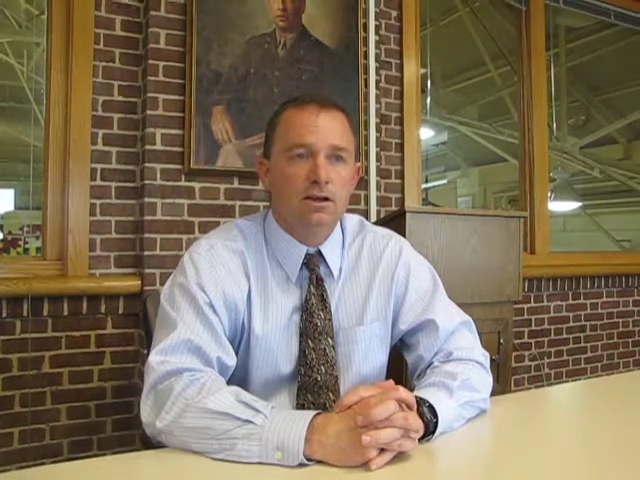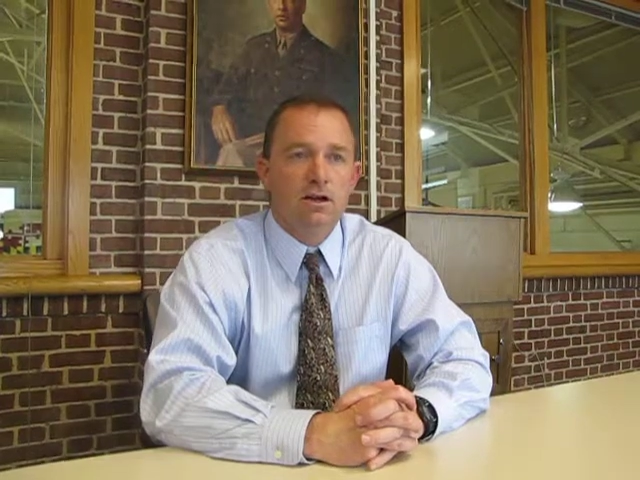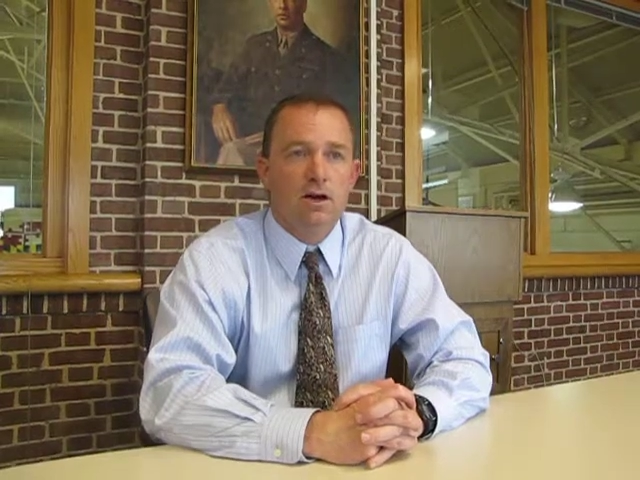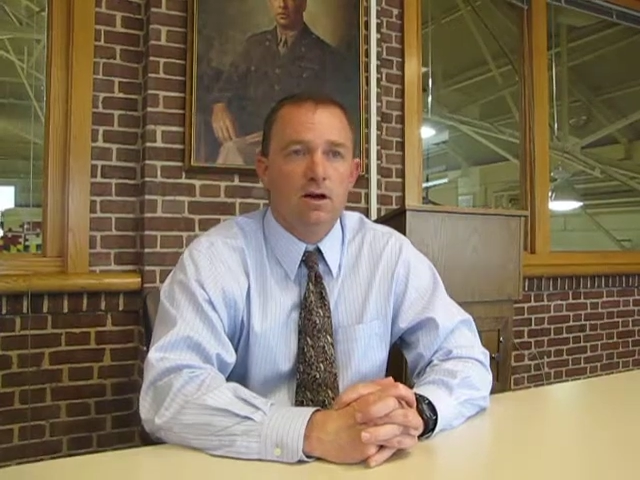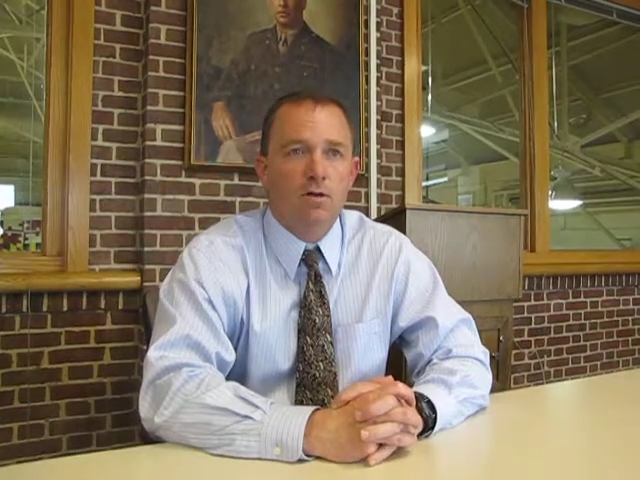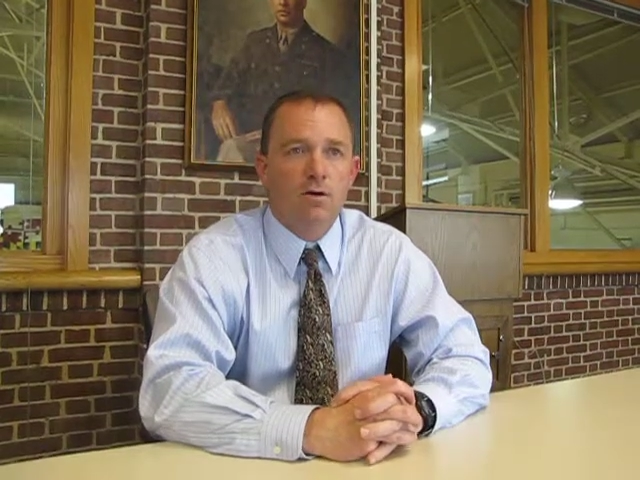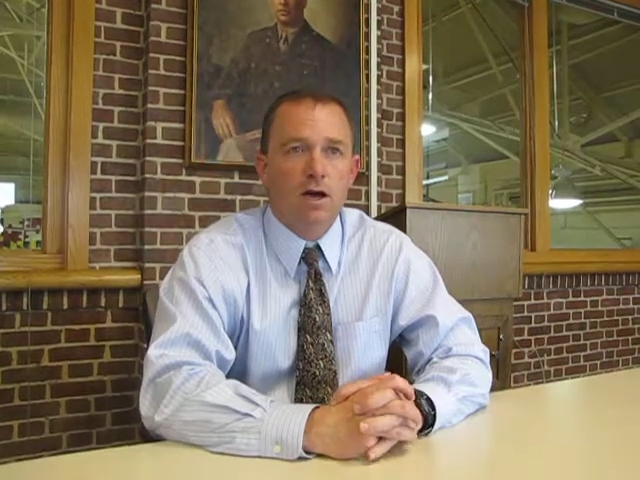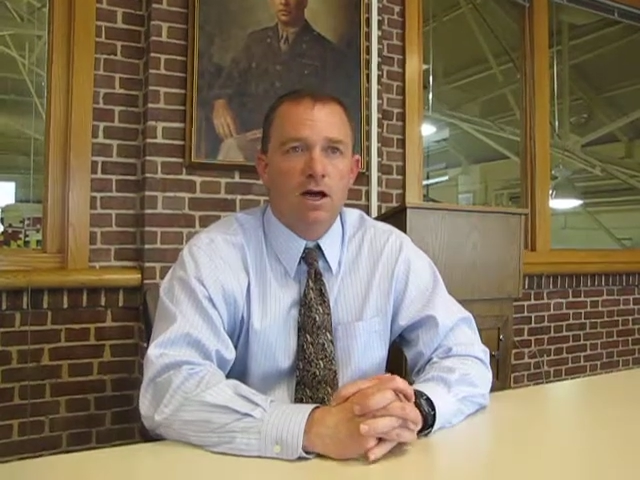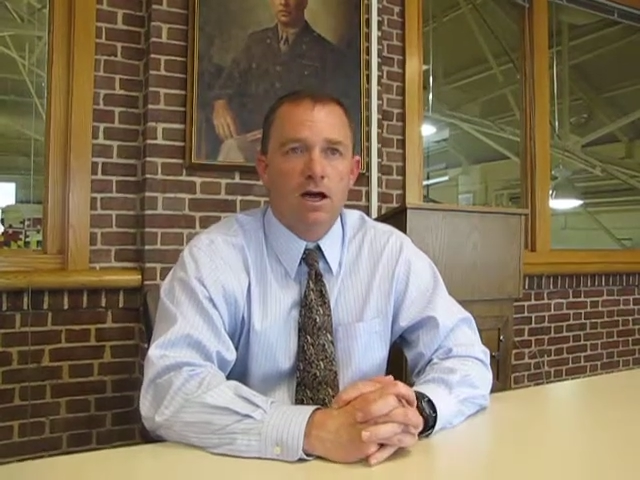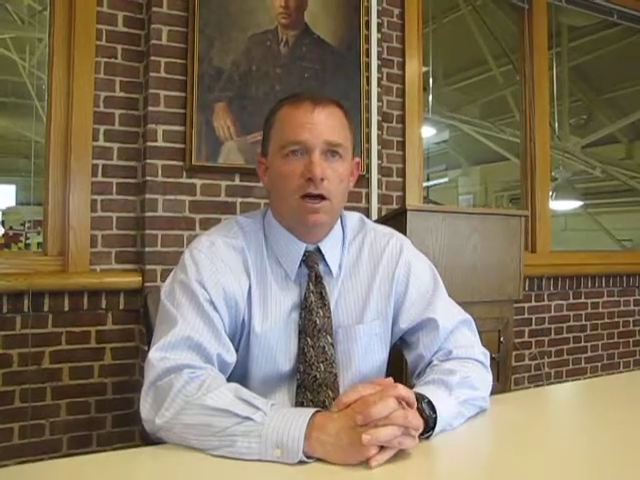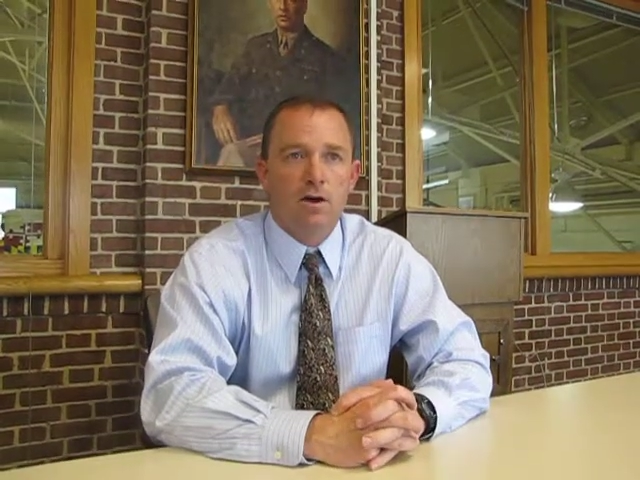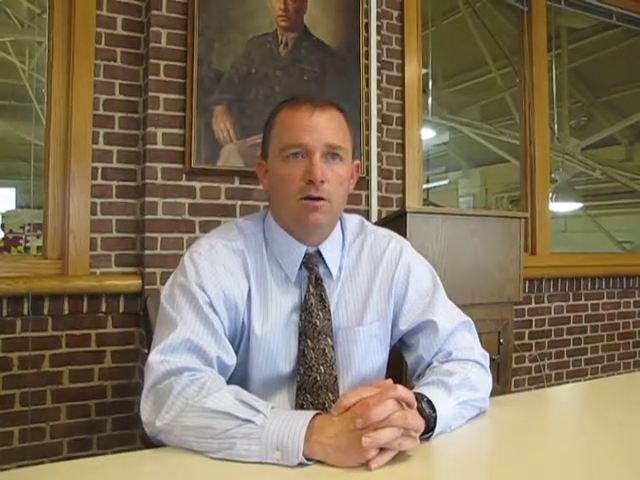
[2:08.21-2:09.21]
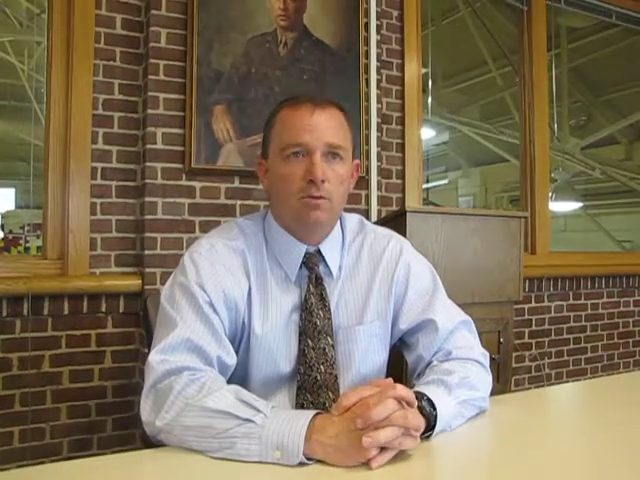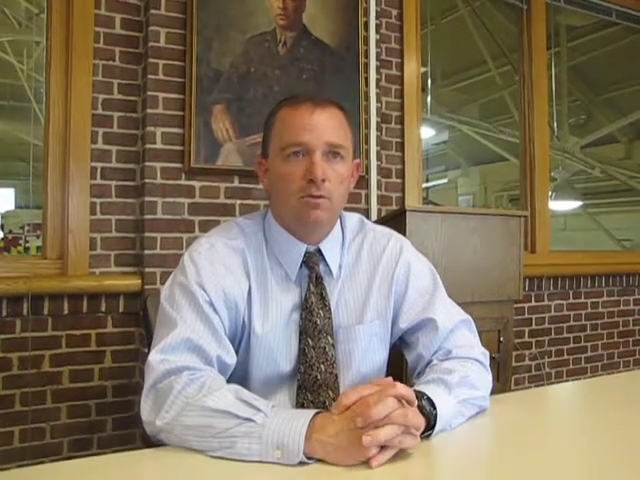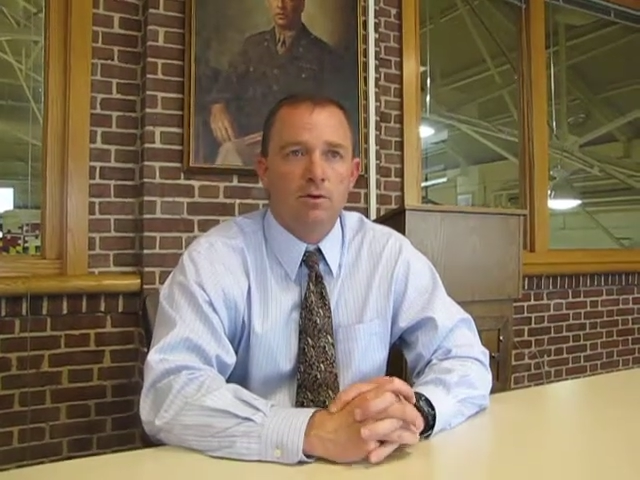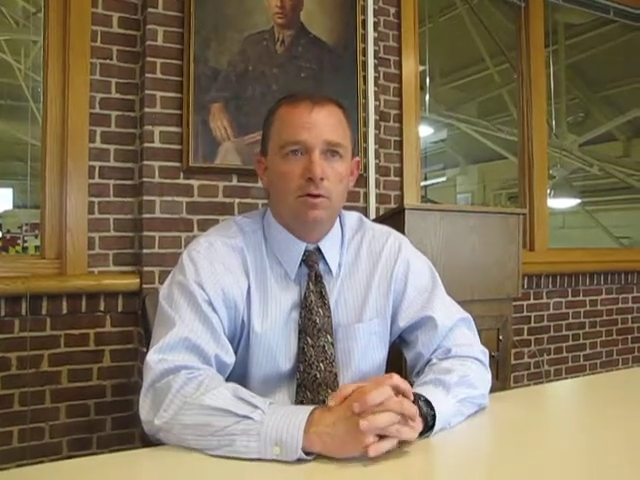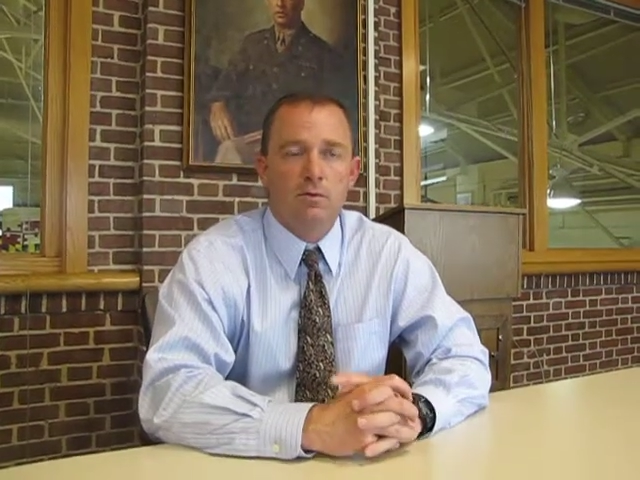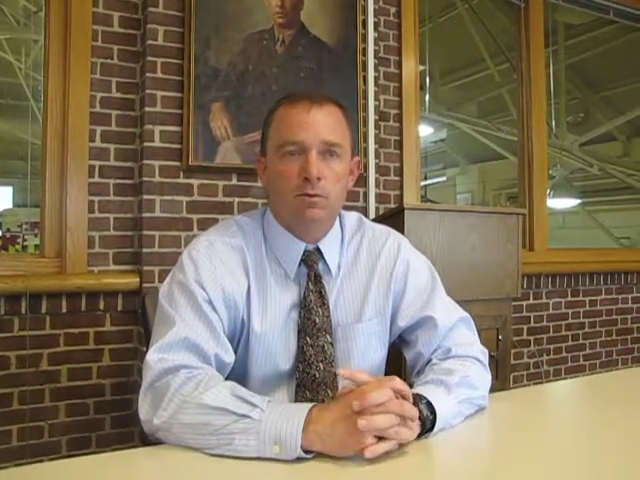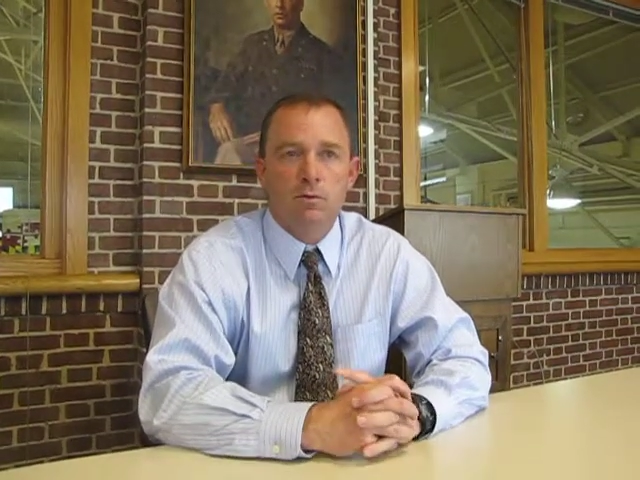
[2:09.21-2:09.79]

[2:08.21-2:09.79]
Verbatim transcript: you know, uh, we,